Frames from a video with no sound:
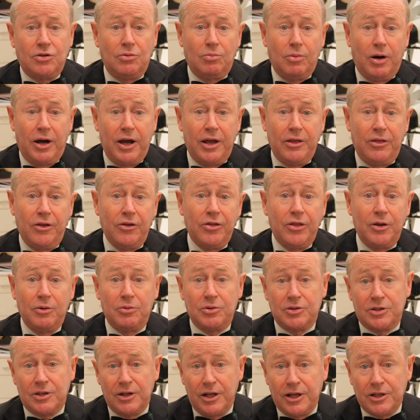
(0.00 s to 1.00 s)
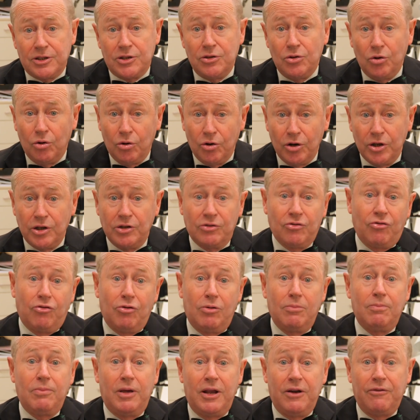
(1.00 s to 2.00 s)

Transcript: a way that there was less noise from